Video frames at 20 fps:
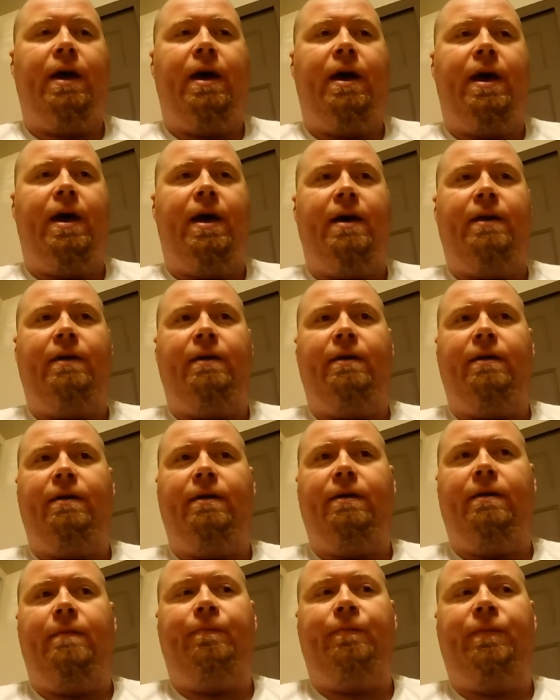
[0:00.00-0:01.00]
and
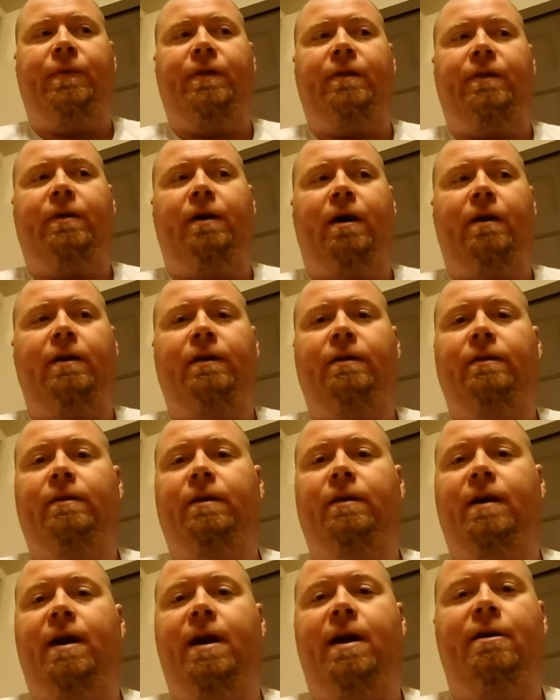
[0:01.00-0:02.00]
talking to
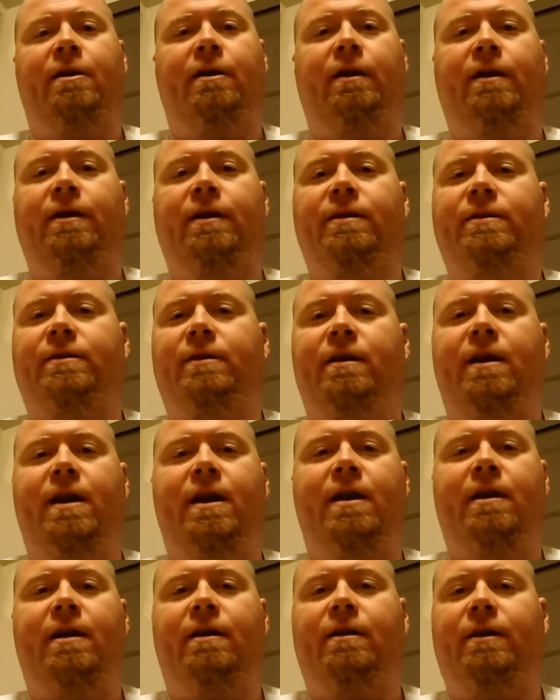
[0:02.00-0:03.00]
anarchists on
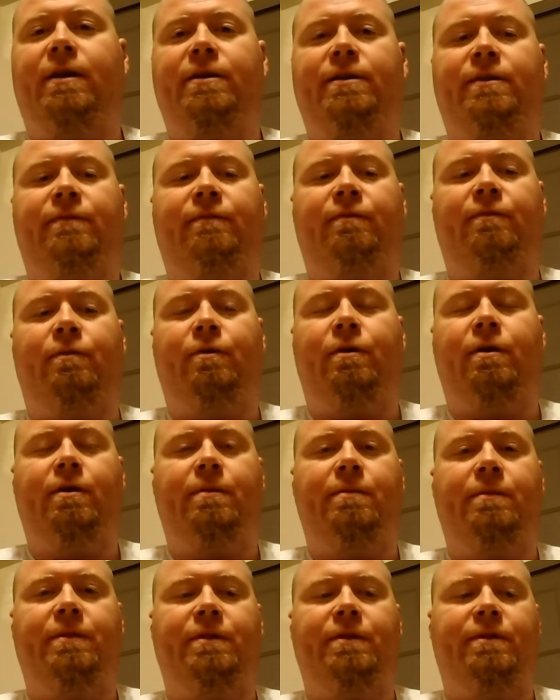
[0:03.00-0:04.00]
anarchist
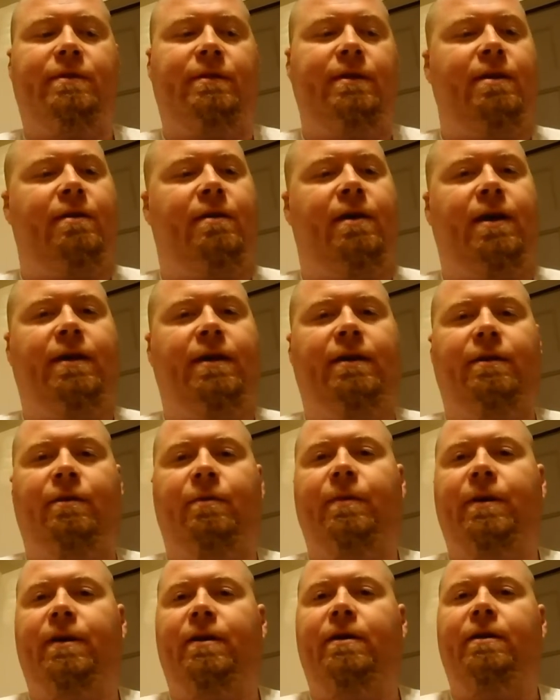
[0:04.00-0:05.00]
forums, I know
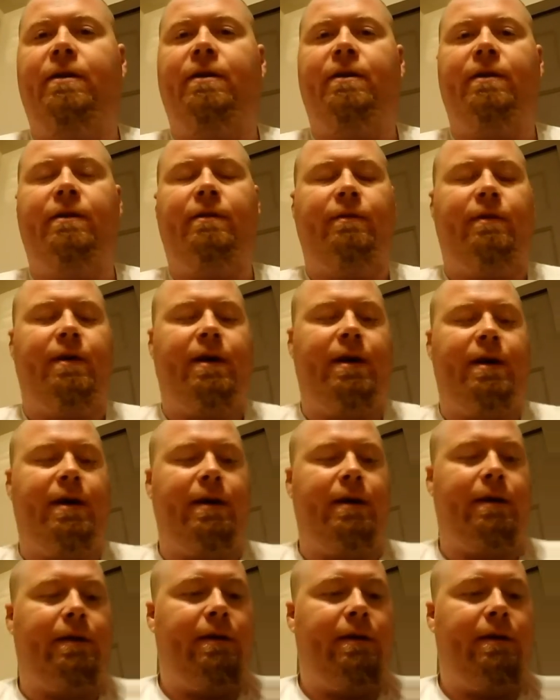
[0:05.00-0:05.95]
better than to do that.